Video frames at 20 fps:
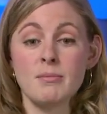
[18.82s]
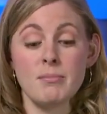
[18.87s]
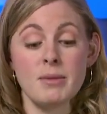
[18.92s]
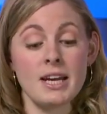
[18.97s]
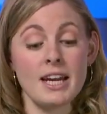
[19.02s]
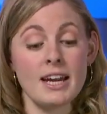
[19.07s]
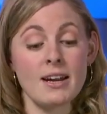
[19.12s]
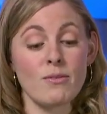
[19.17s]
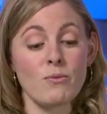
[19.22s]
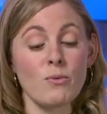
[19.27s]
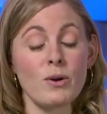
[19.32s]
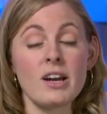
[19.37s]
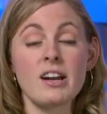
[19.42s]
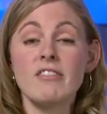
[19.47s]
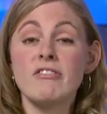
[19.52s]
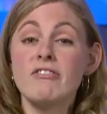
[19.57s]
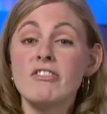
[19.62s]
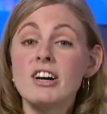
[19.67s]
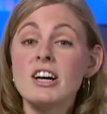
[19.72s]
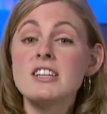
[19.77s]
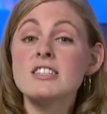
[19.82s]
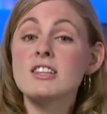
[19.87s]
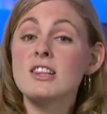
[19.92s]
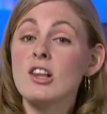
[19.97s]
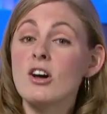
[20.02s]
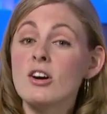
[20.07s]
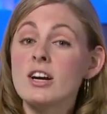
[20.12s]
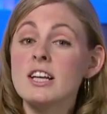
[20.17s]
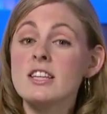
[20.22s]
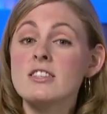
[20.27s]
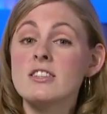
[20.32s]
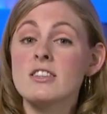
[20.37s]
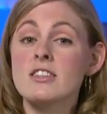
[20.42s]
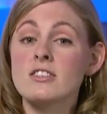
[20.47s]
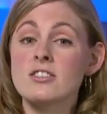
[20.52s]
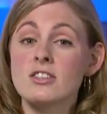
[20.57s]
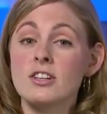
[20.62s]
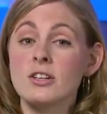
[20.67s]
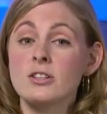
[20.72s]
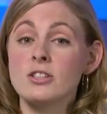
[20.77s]
meaning when I first log into
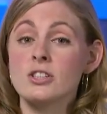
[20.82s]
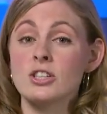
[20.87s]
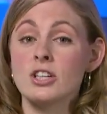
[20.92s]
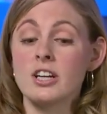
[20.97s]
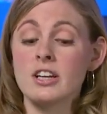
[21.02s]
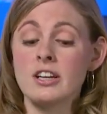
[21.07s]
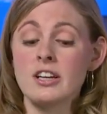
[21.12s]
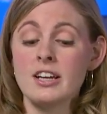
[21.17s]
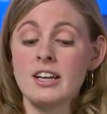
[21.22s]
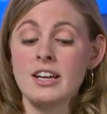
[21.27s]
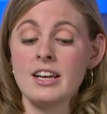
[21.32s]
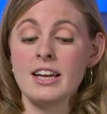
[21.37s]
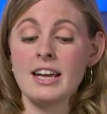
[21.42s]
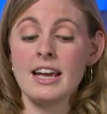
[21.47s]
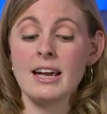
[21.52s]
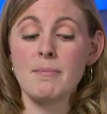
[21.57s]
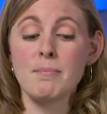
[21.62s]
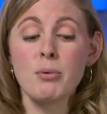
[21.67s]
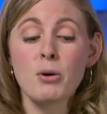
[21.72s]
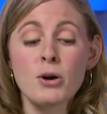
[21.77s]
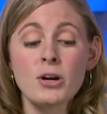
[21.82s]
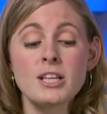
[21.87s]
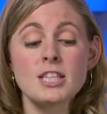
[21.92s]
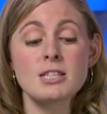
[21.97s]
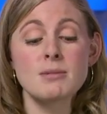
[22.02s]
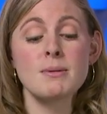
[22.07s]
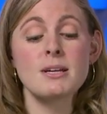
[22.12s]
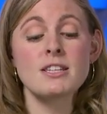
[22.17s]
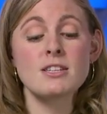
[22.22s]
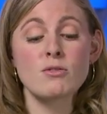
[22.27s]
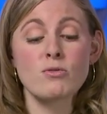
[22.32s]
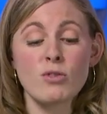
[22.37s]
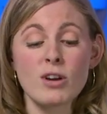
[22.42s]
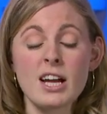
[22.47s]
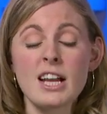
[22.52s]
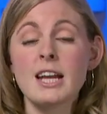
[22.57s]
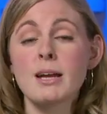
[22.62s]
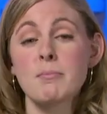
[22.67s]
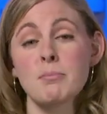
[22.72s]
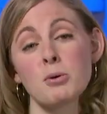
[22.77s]
the solution, it points me to
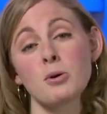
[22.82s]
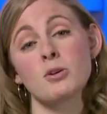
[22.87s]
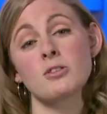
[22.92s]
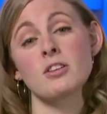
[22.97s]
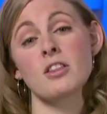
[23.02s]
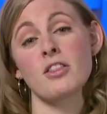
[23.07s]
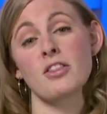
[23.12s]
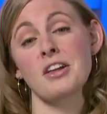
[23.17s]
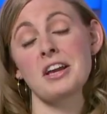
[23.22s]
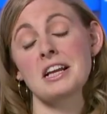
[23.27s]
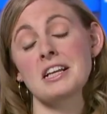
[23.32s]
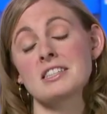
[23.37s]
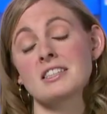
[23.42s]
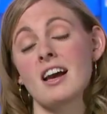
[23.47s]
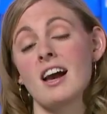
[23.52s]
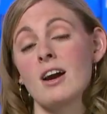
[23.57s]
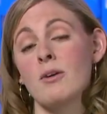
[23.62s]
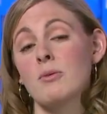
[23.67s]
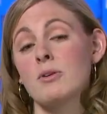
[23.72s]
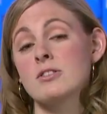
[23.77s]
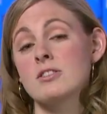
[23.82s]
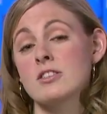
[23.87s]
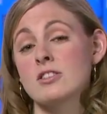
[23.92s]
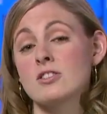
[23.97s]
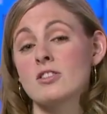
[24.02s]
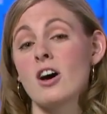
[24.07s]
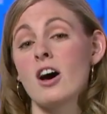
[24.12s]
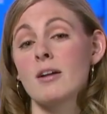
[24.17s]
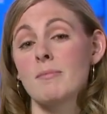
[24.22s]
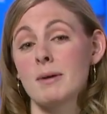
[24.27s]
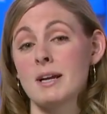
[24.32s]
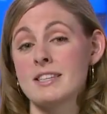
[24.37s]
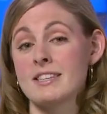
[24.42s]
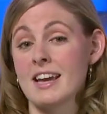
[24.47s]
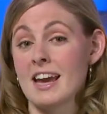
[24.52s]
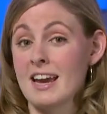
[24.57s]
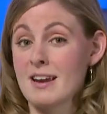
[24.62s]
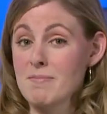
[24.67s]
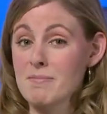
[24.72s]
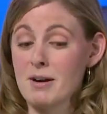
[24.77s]
really important things I want to start my
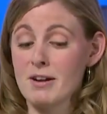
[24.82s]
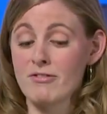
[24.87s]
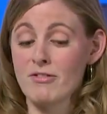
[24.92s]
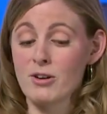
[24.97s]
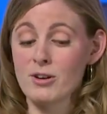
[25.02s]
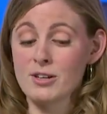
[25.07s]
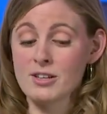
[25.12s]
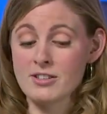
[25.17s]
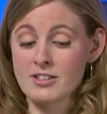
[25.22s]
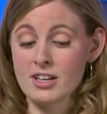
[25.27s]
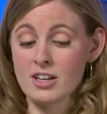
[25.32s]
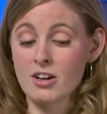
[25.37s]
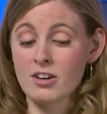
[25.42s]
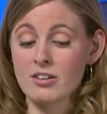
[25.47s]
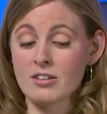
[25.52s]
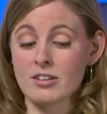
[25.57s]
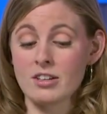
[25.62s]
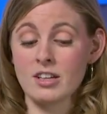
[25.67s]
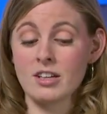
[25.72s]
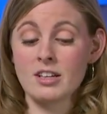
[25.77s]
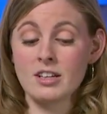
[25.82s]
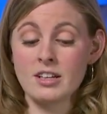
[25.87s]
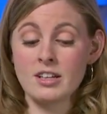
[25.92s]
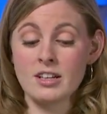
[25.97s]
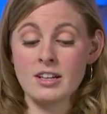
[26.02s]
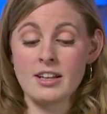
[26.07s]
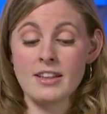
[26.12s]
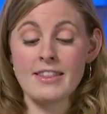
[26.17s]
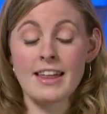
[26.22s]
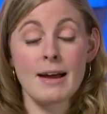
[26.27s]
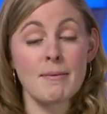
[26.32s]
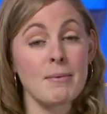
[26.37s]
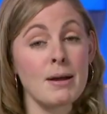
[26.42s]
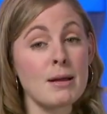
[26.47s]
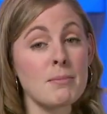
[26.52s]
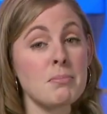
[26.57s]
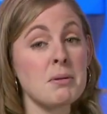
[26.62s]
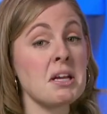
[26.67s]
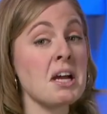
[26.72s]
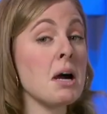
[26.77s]
day by focusing on. That
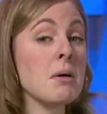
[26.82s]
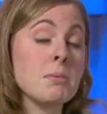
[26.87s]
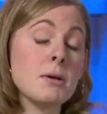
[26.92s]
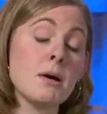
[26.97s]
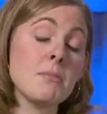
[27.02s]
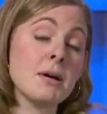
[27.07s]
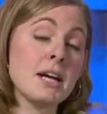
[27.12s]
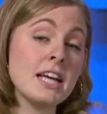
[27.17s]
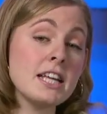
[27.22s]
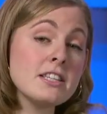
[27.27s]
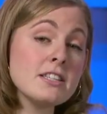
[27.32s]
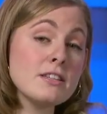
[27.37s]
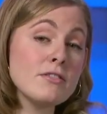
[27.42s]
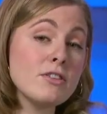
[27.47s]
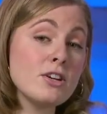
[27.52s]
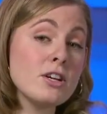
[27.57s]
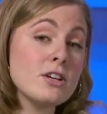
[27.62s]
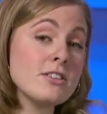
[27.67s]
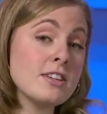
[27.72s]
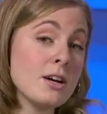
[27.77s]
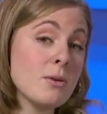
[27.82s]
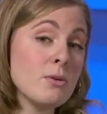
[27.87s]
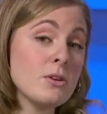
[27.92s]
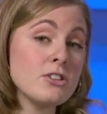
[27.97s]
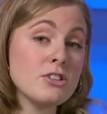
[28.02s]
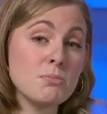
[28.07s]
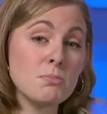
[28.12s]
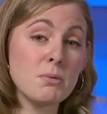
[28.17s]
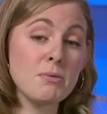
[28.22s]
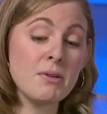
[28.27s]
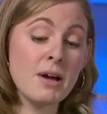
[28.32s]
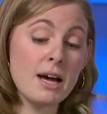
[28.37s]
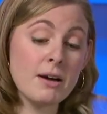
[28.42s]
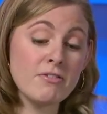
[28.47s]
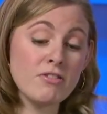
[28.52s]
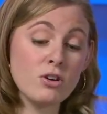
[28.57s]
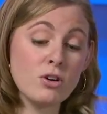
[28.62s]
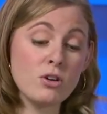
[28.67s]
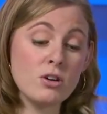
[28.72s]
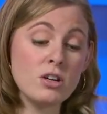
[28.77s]
might be upcoming interviews I want to prepare
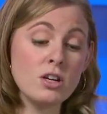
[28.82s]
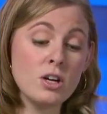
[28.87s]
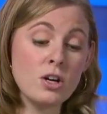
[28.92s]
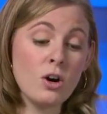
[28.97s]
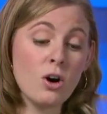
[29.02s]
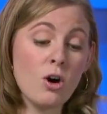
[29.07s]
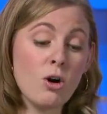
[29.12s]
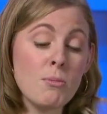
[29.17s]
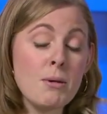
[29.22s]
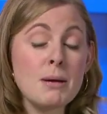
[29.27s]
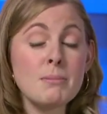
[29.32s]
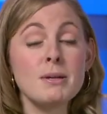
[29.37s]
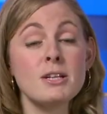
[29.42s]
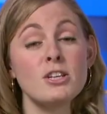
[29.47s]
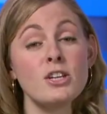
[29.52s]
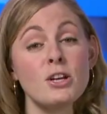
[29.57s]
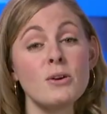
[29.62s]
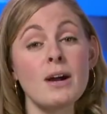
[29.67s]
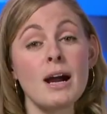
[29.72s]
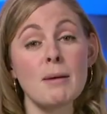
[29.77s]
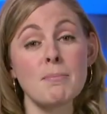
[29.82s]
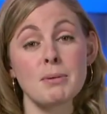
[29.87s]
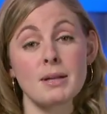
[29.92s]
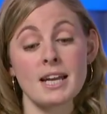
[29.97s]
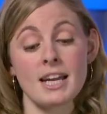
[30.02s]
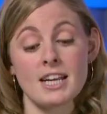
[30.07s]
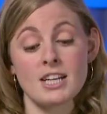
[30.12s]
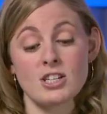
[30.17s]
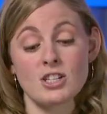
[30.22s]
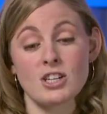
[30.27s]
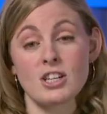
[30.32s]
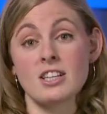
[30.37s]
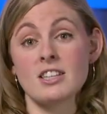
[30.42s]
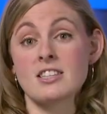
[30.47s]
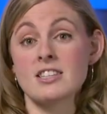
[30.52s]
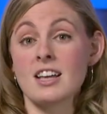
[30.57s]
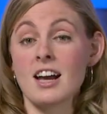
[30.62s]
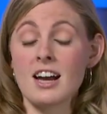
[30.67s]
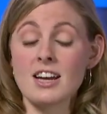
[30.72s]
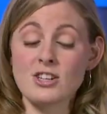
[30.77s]
for, or maybe new
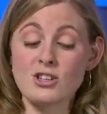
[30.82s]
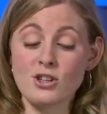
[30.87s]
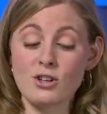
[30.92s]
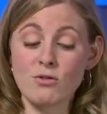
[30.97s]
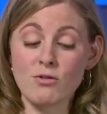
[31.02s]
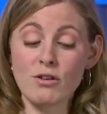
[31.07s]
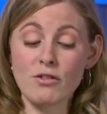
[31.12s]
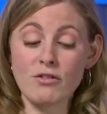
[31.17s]
applications that I should